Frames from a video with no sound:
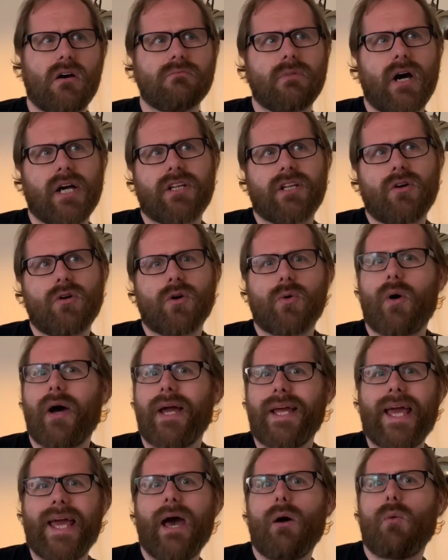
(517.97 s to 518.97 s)
I don't
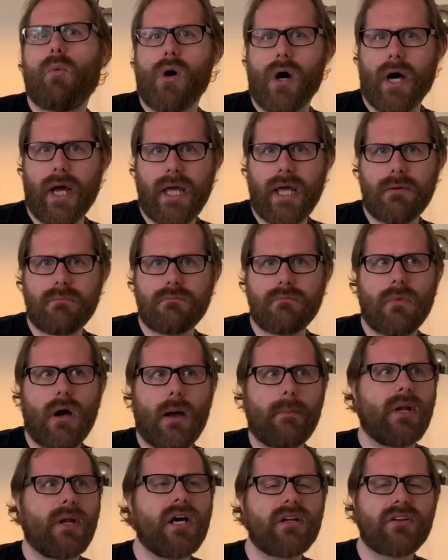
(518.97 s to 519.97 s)
quite get why.
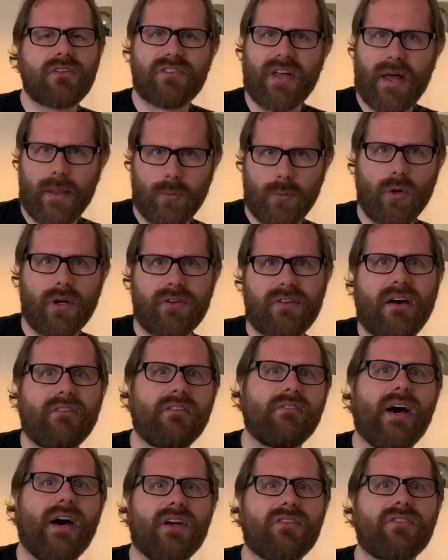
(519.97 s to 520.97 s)
I mean, I understand them wanting to have
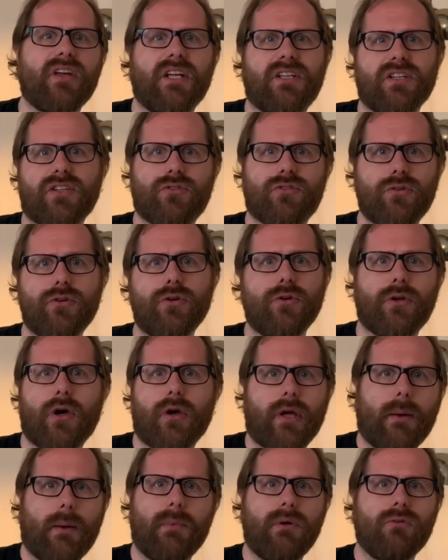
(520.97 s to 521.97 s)
a vaccinated crew,
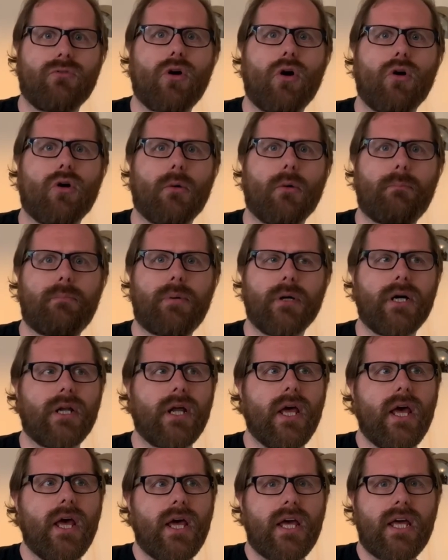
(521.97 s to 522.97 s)
don't get me wrong, but
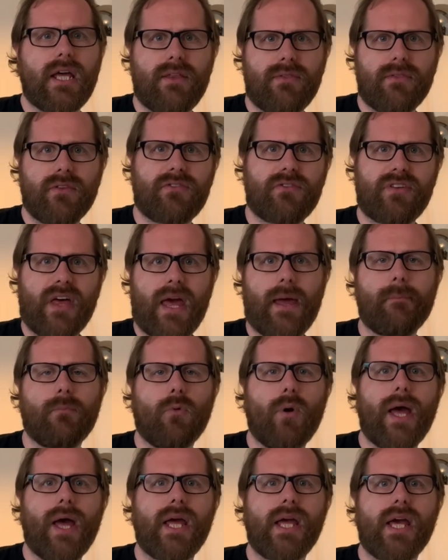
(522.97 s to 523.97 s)
in the same
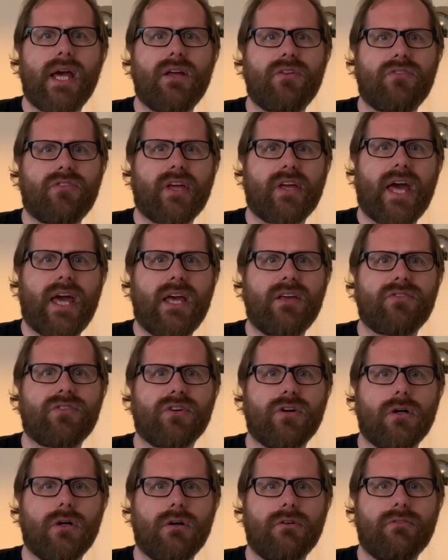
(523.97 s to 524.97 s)
way, it's a case
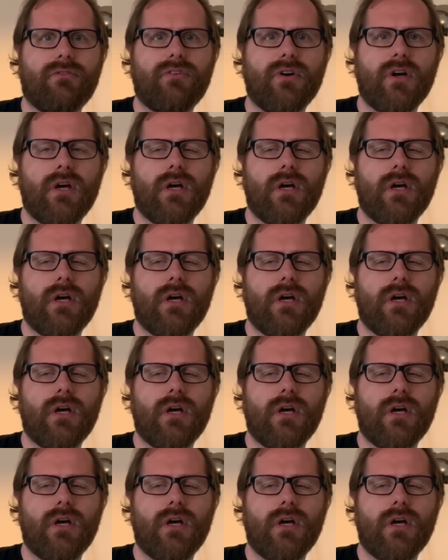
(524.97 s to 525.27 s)
of,